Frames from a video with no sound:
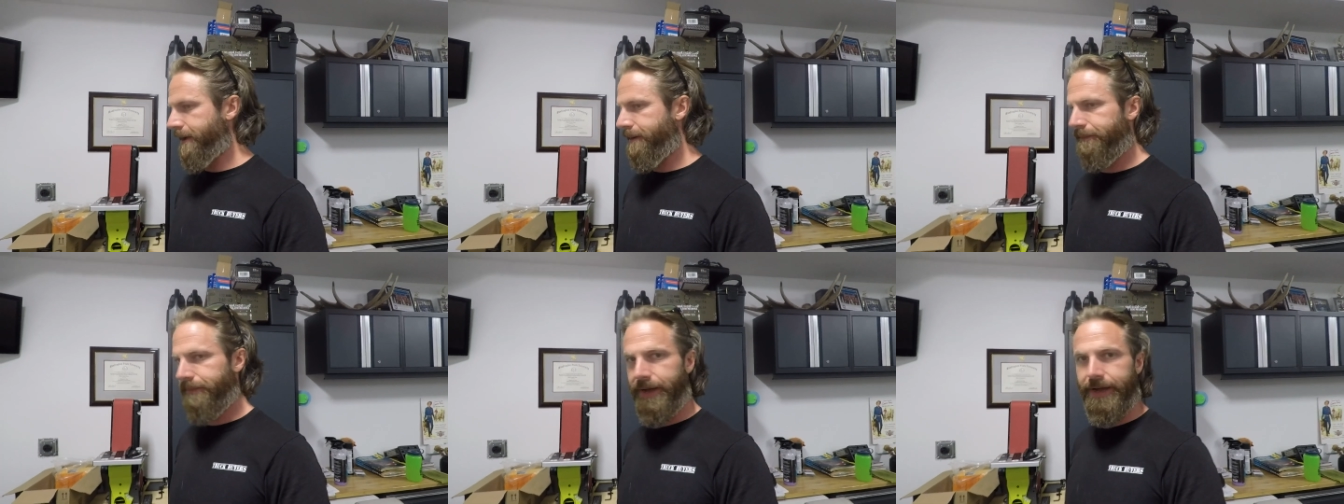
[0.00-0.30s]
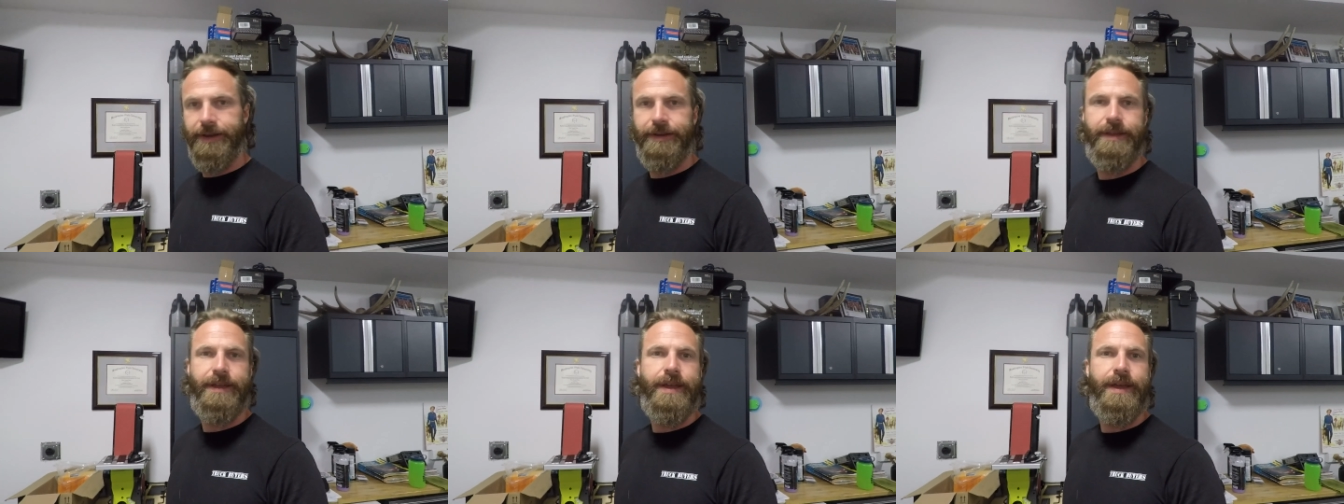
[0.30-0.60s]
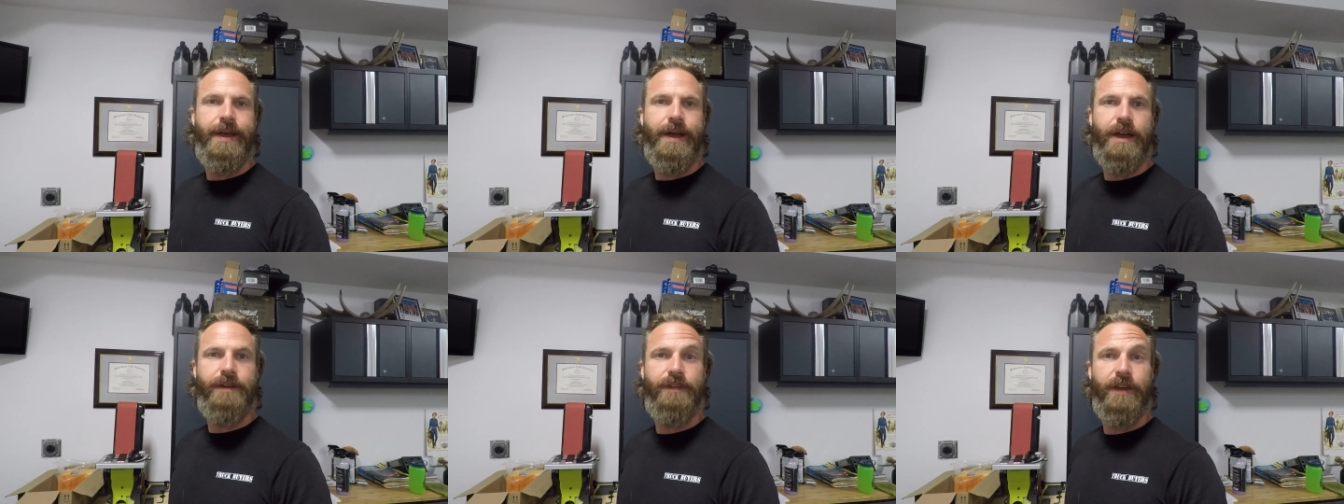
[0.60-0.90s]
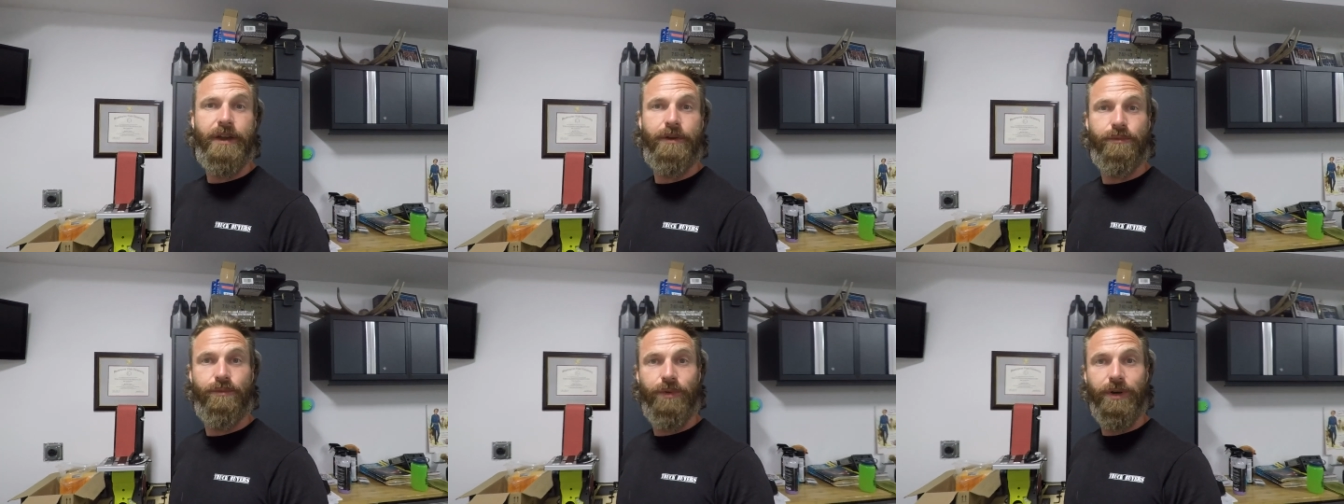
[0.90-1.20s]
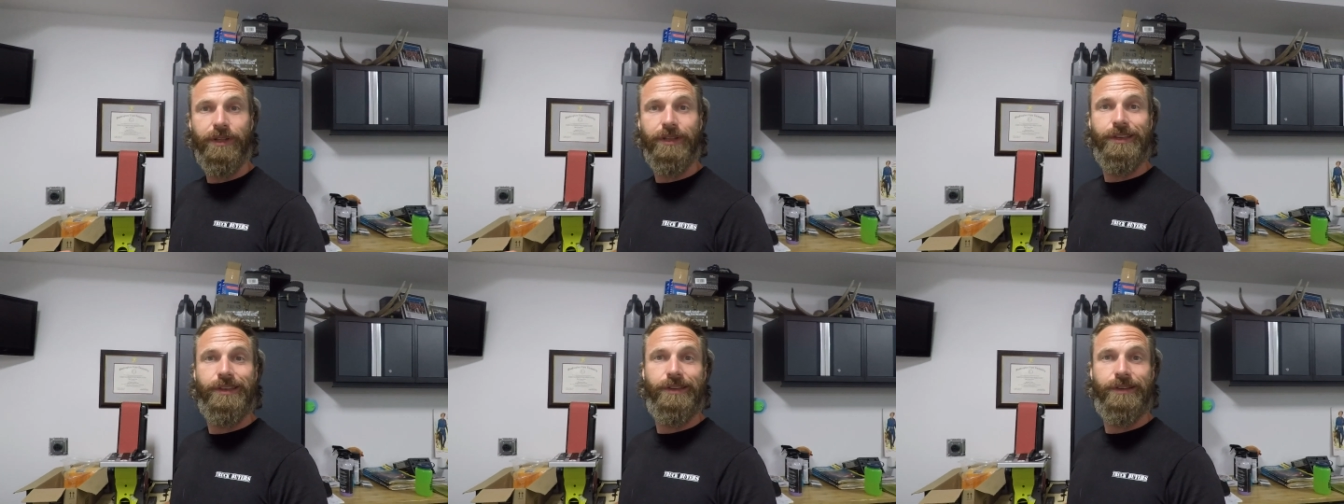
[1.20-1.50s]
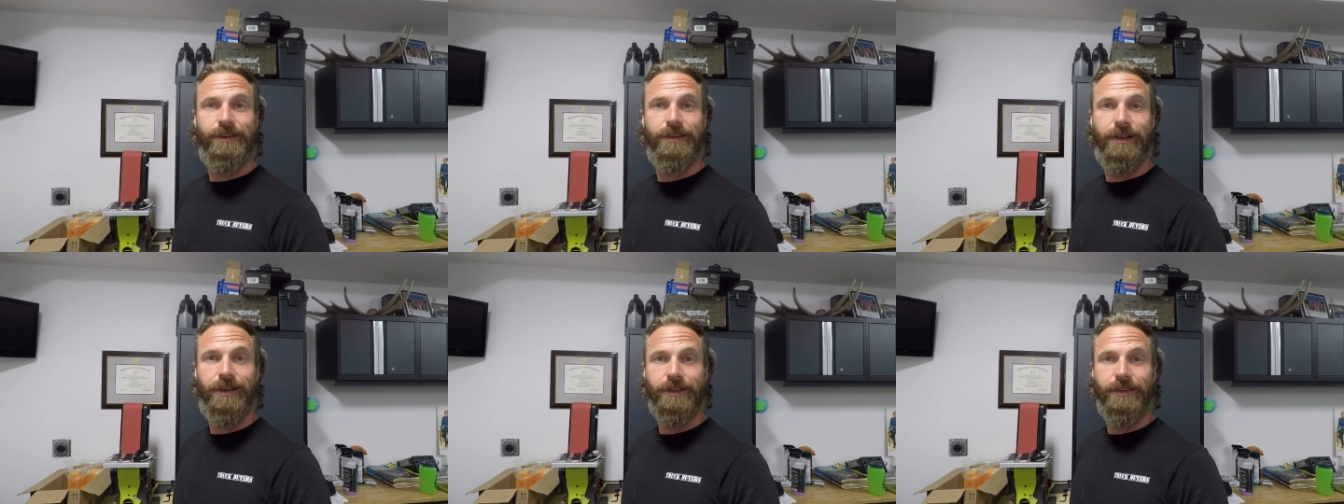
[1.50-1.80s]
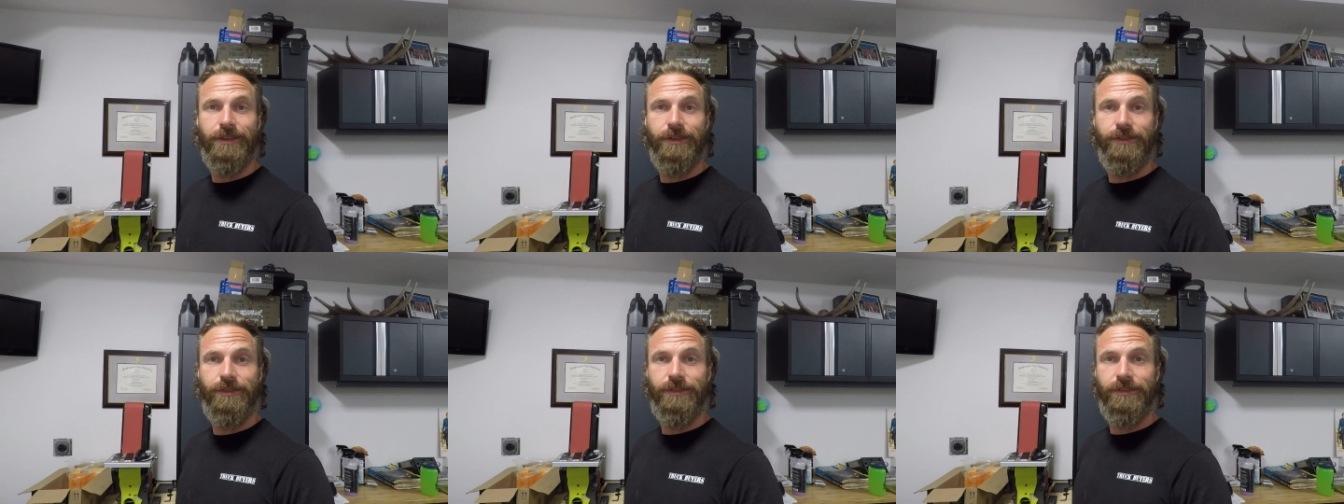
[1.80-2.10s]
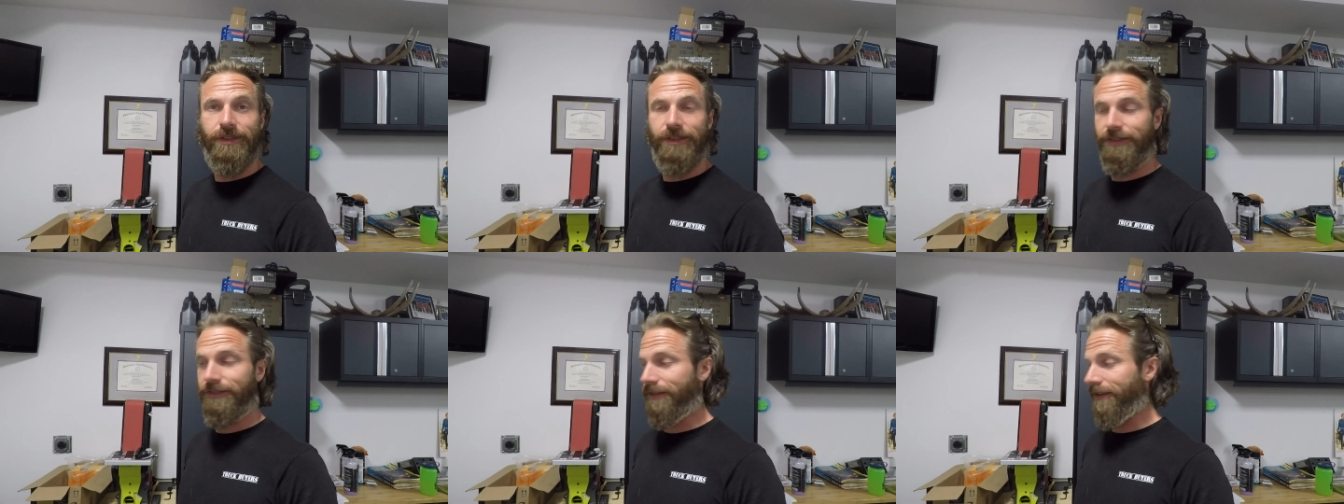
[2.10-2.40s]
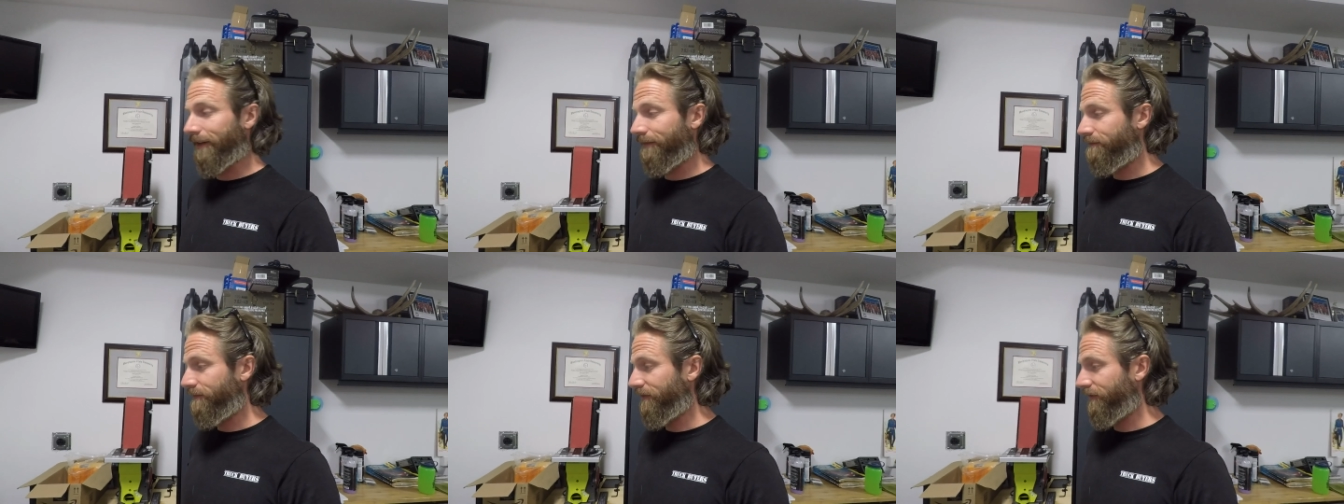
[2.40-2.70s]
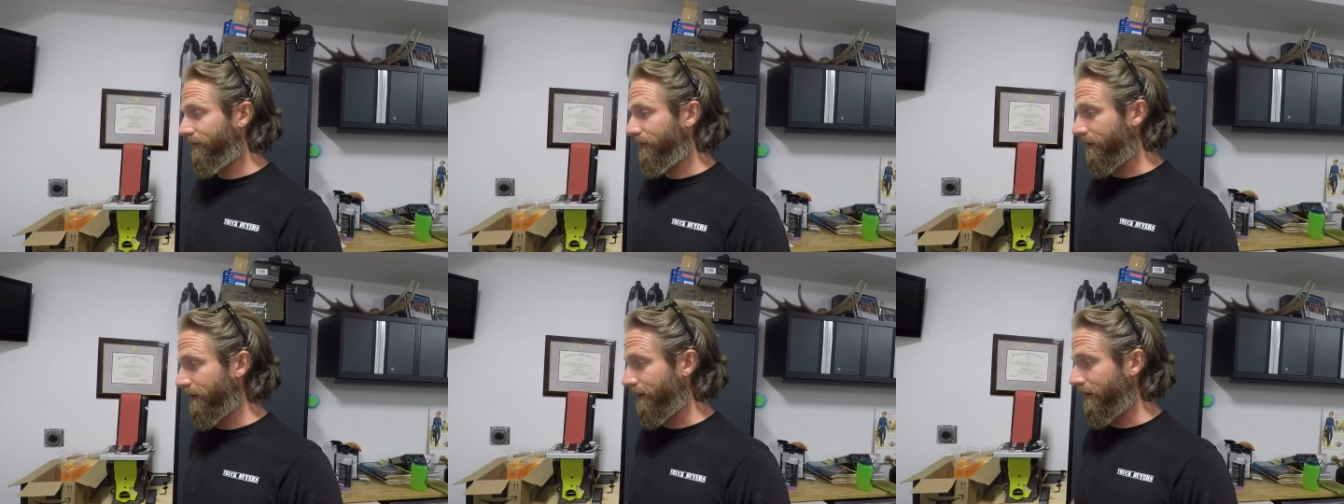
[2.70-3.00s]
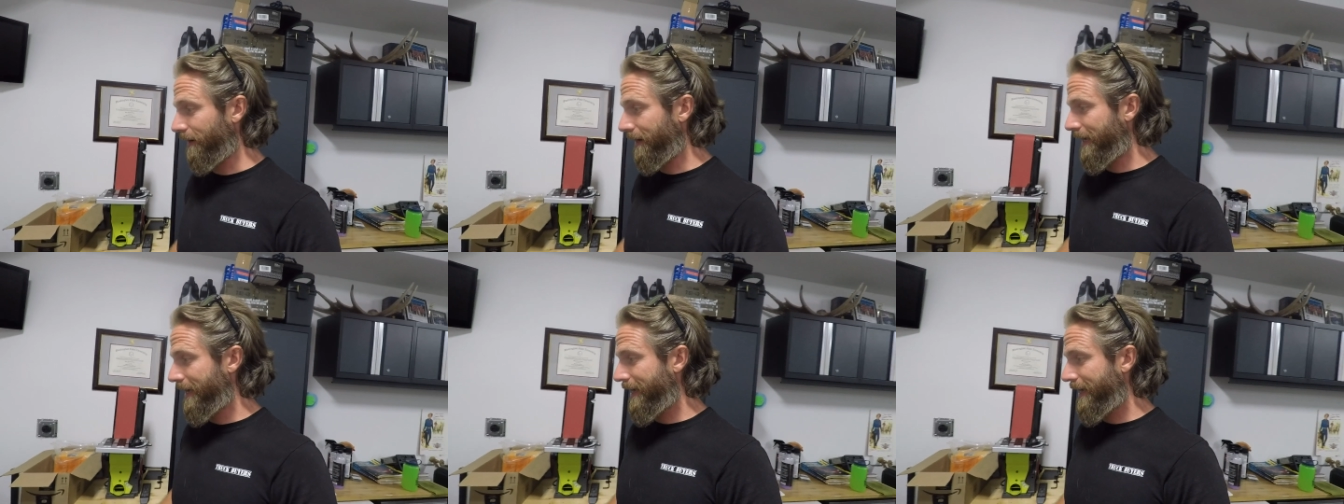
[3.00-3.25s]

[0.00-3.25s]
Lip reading: but I've had really good luck using this stuff before,